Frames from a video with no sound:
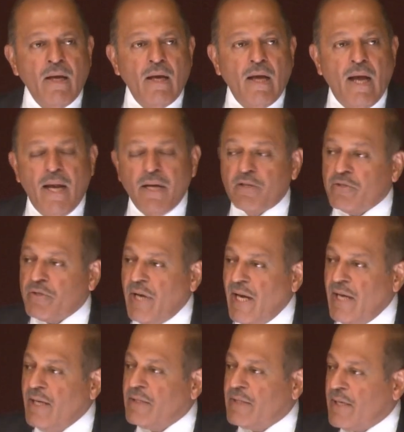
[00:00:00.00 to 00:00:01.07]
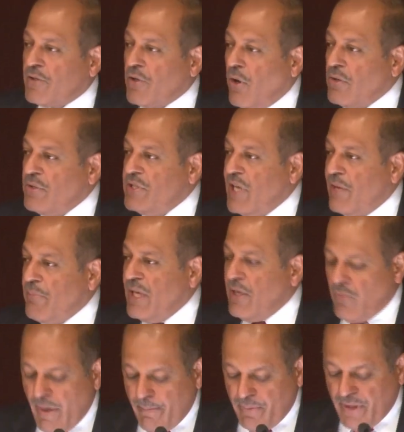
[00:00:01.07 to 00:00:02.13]
and trade and technology are being
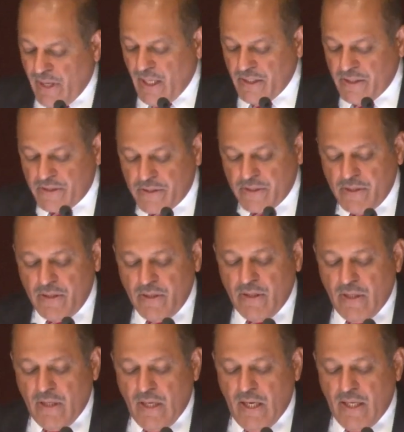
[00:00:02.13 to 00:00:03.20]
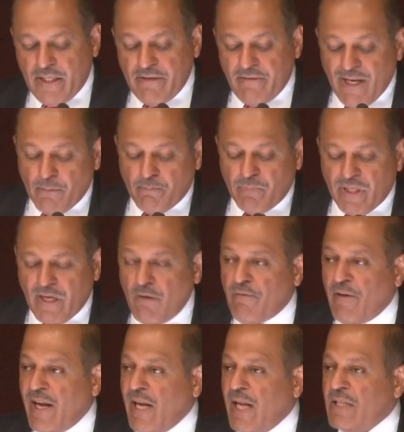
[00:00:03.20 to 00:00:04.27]
weaponized, and developmental
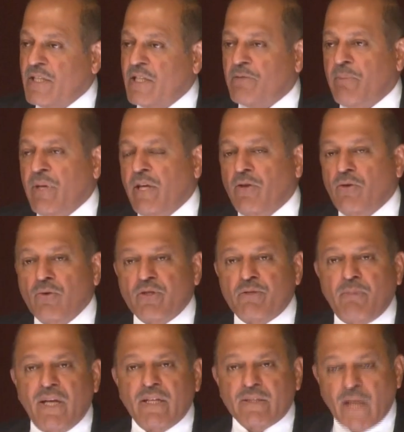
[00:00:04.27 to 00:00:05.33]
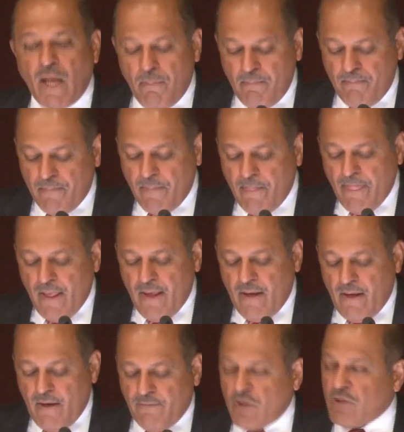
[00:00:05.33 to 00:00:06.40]
finance is being used by some
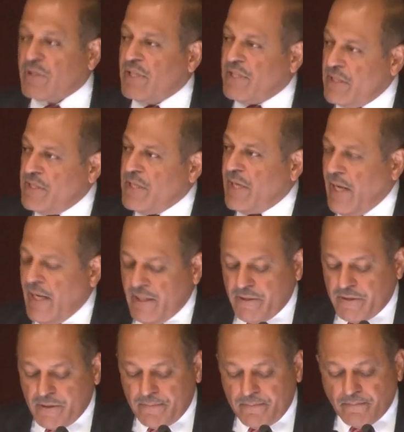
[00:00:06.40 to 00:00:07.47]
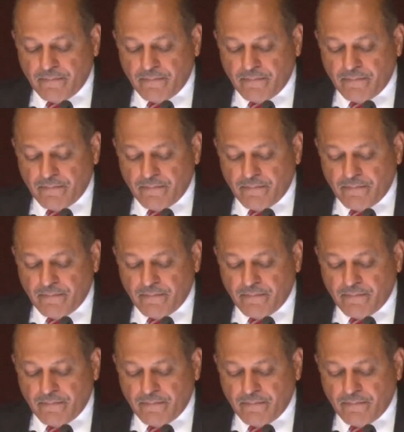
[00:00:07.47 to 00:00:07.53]
for strategic ends.